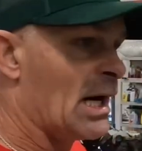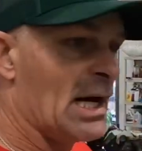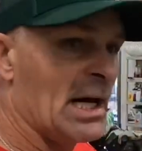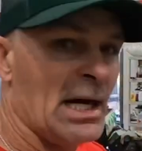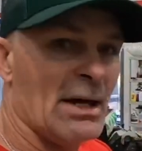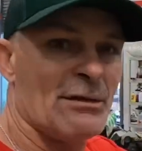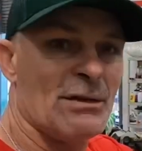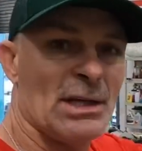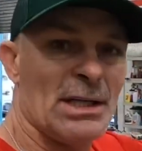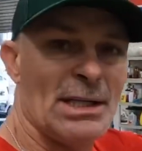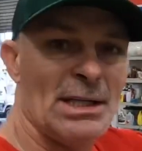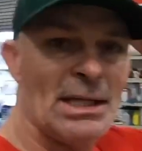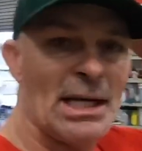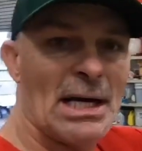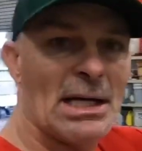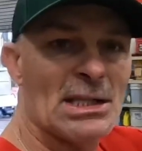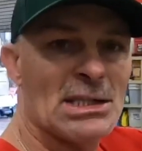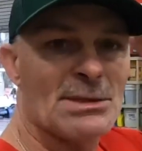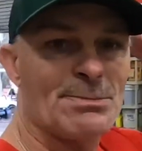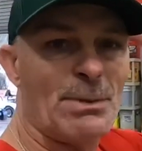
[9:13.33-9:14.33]
I have cleaned
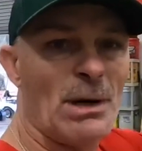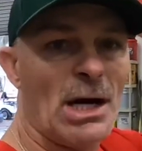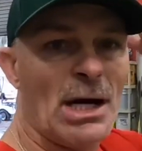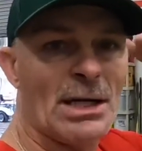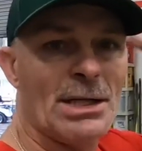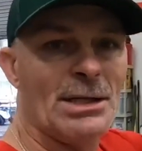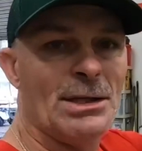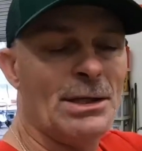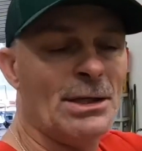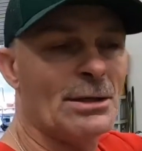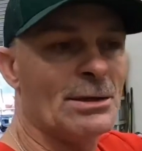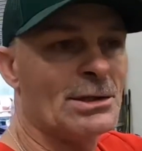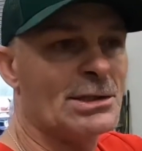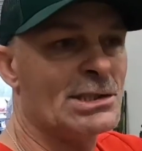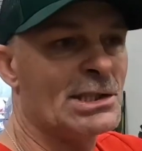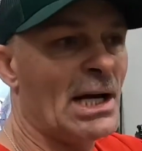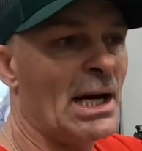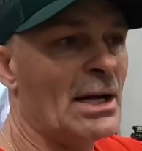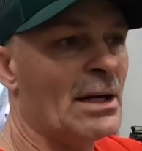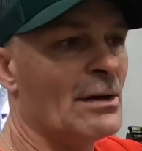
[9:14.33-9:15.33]
out a spot in the other
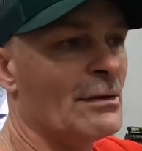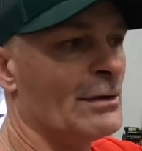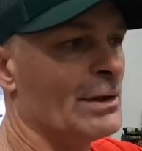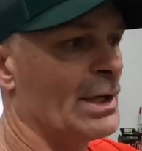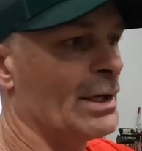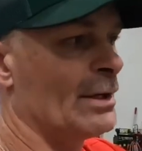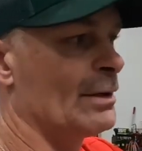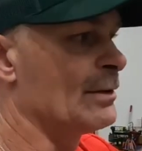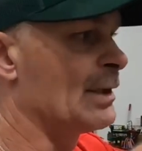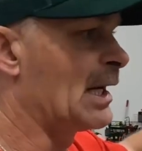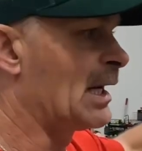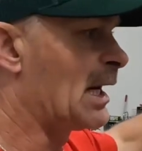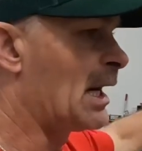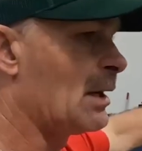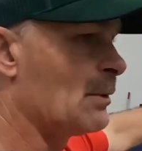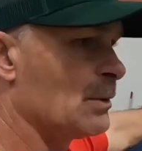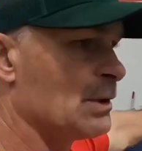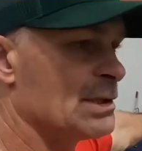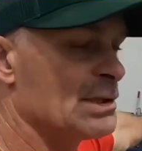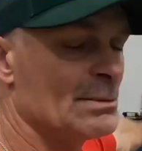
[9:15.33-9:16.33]
side over there that
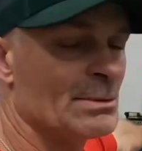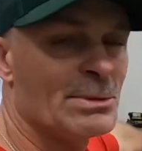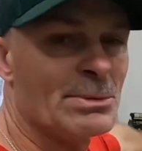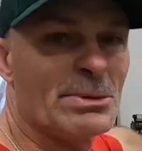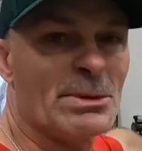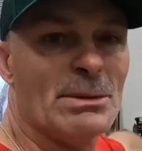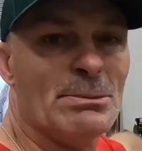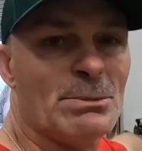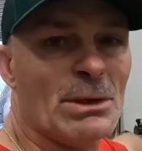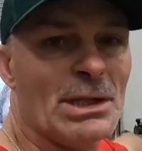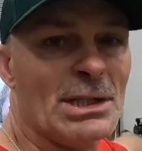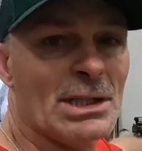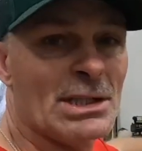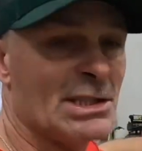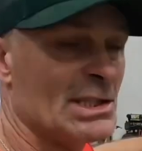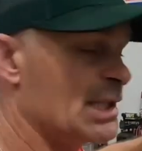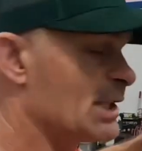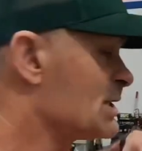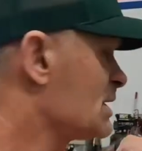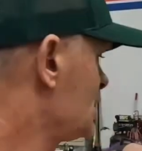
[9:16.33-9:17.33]
I will bring the
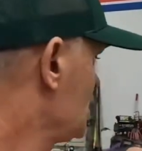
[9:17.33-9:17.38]
skid